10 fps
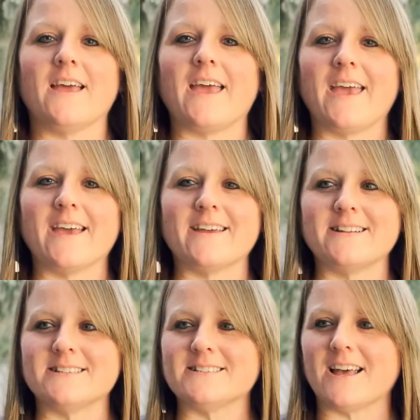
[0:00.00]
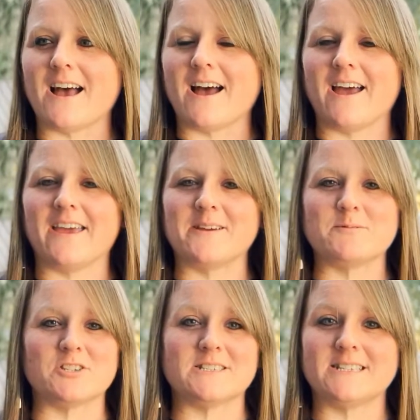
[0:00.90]
And I am
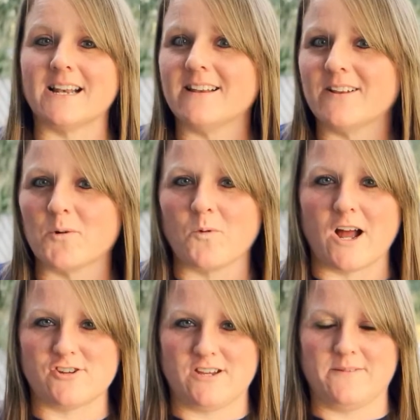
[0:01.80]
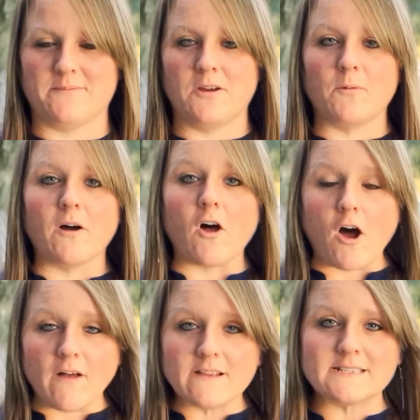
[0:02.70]
just sitting there watching. Well,
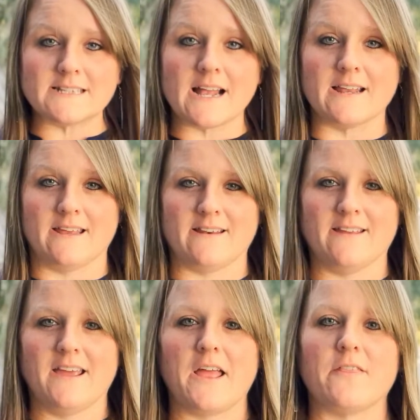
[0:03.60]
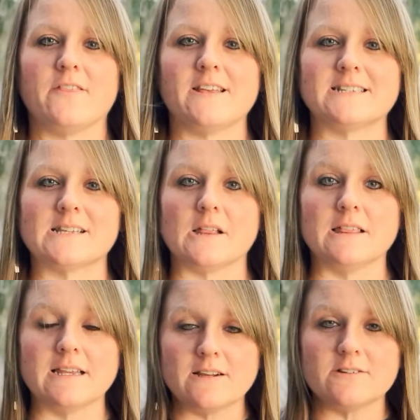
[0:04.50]
all of a sudden, this
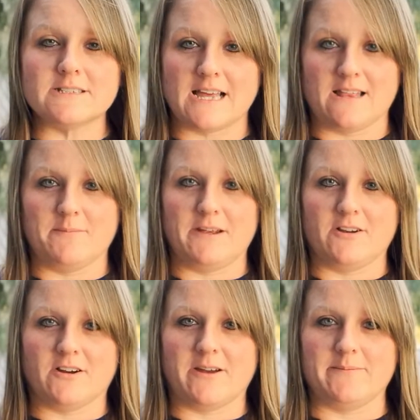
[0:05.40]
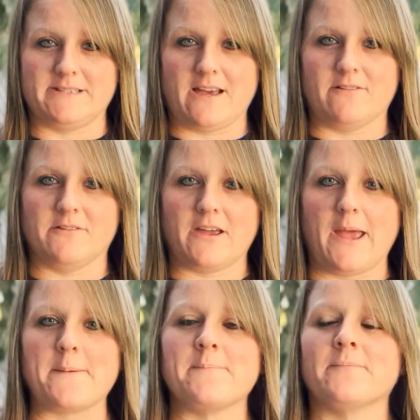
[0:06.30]
little salamander comes out, okay?